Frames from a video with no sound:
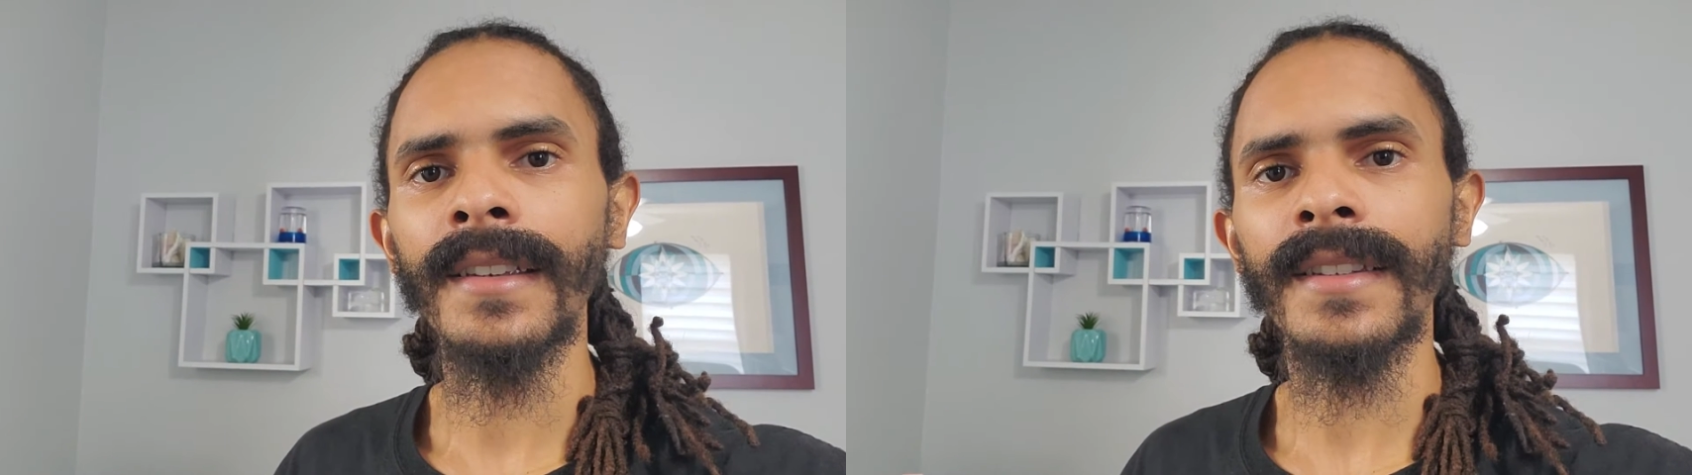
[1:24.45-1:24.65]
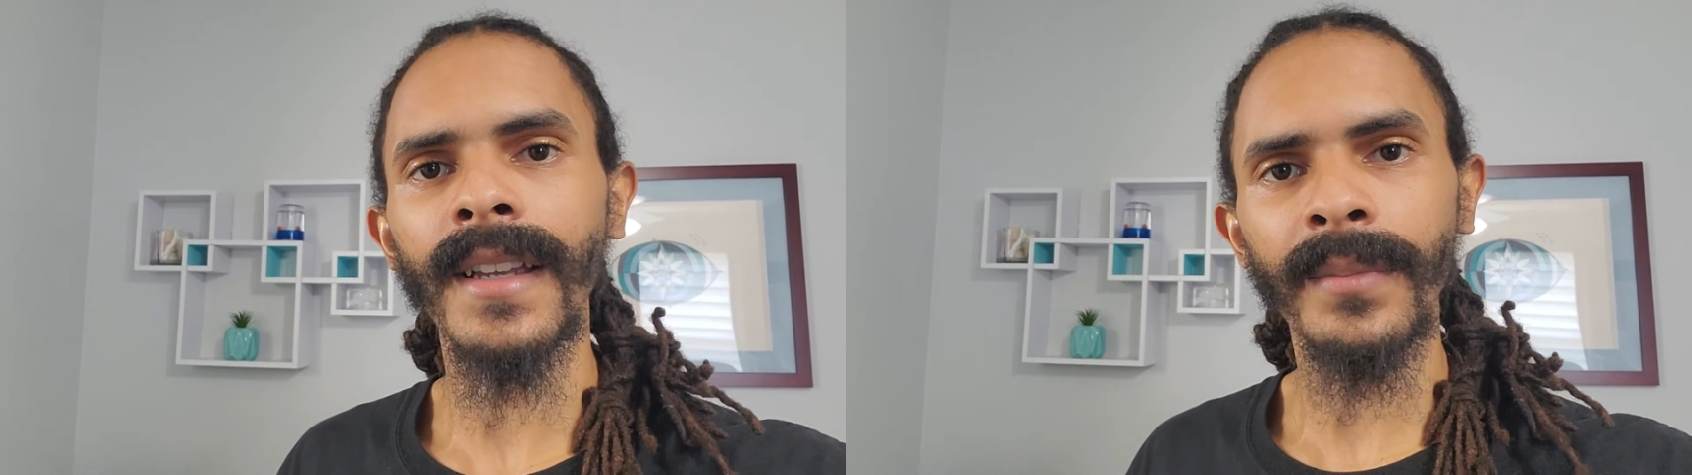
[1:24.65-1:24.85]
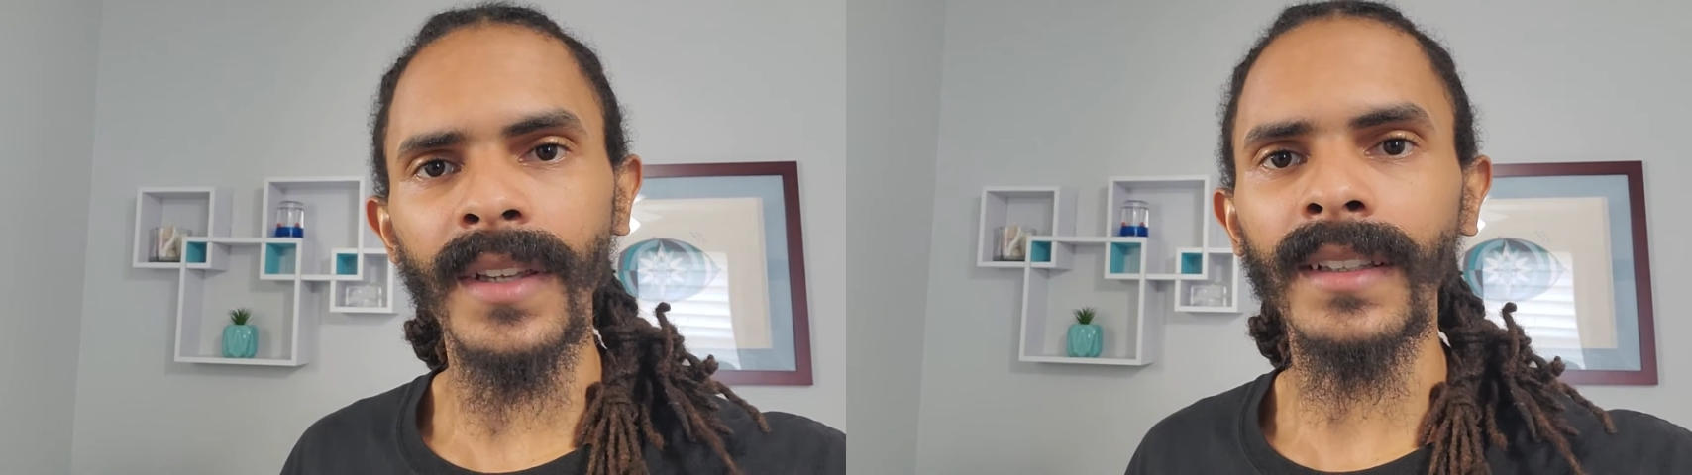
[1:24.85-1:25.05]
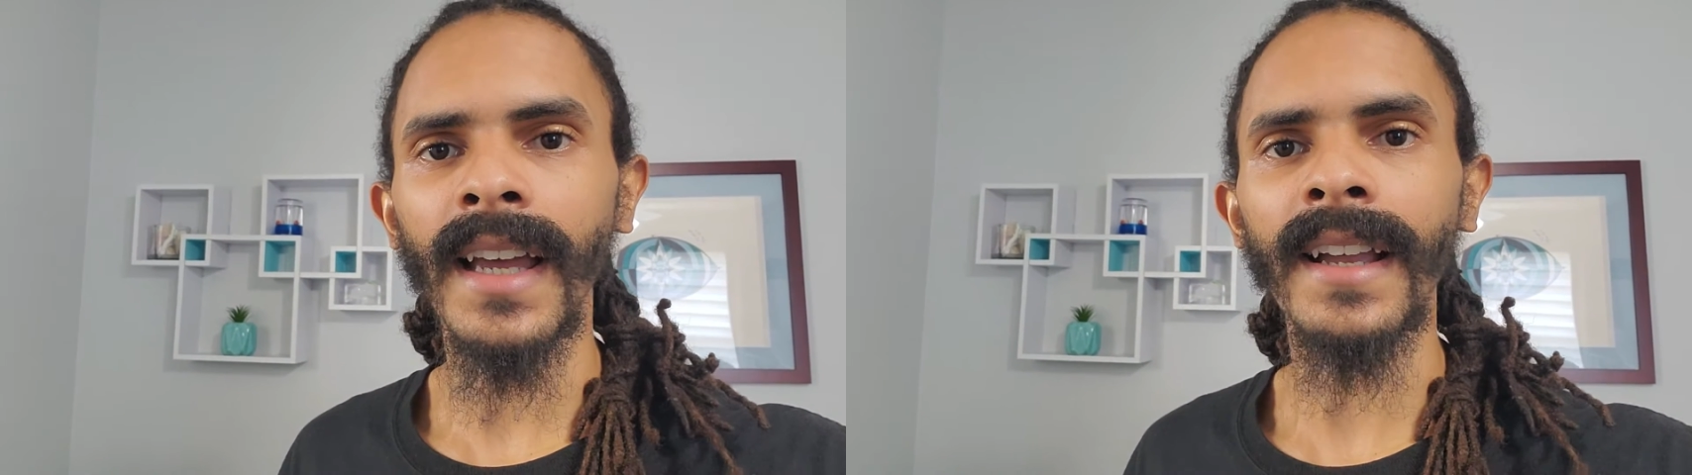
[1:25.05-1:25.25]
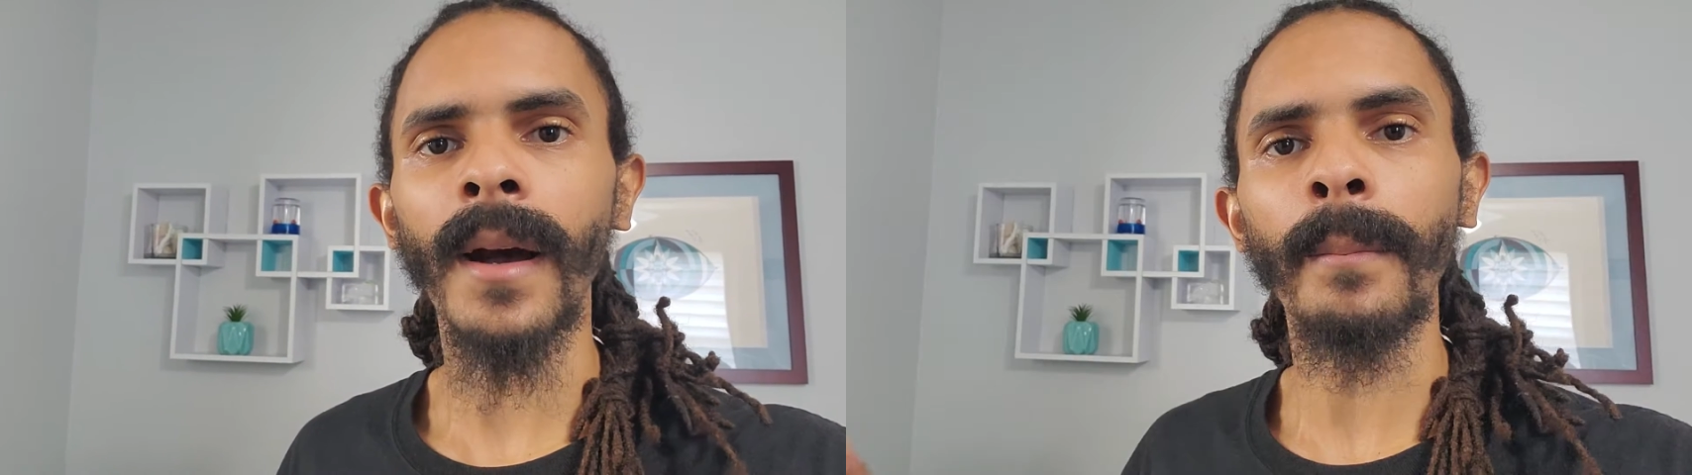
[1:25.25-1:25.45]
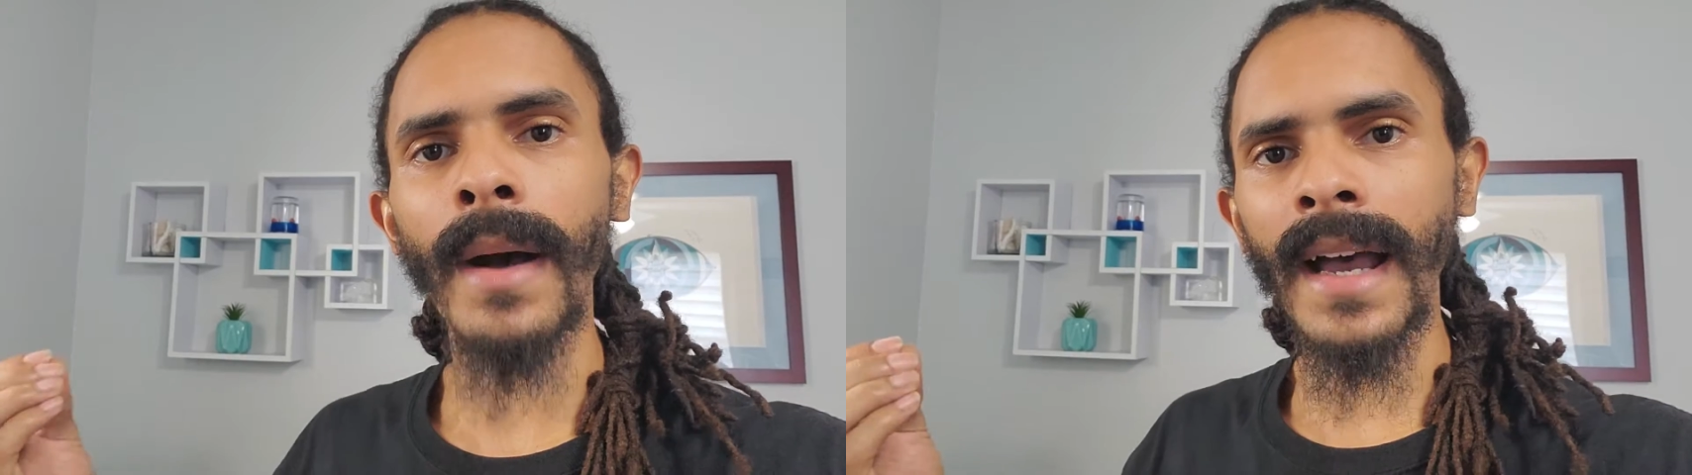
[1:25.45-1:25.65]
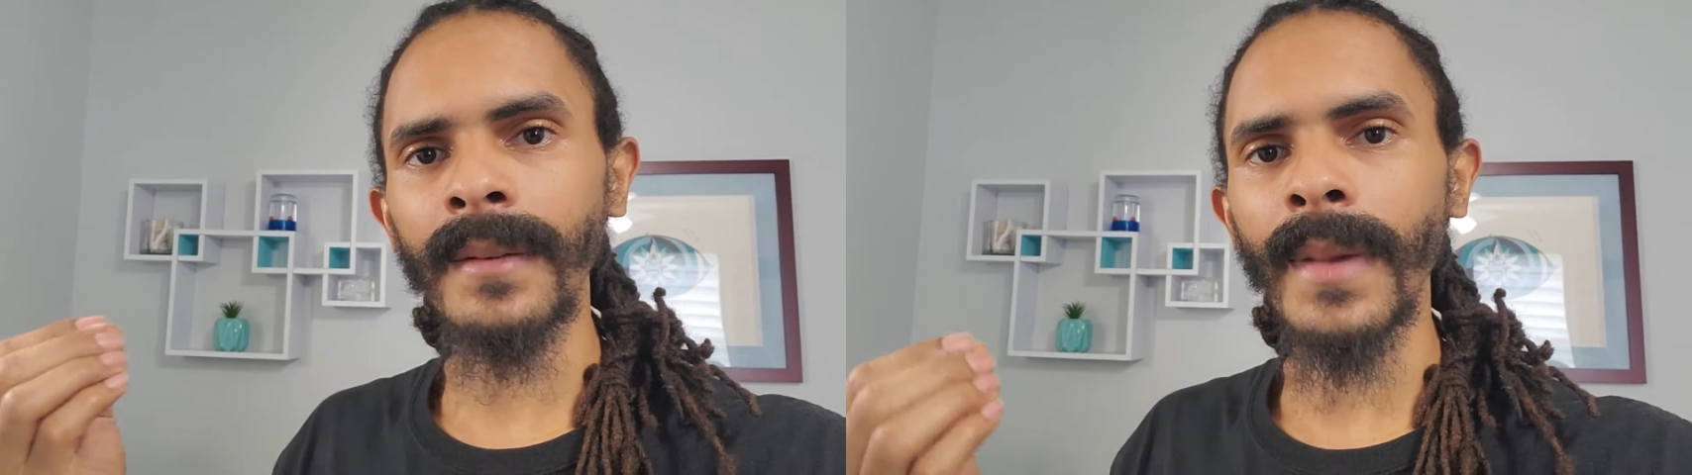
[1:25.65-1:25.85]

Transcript: something like a Mind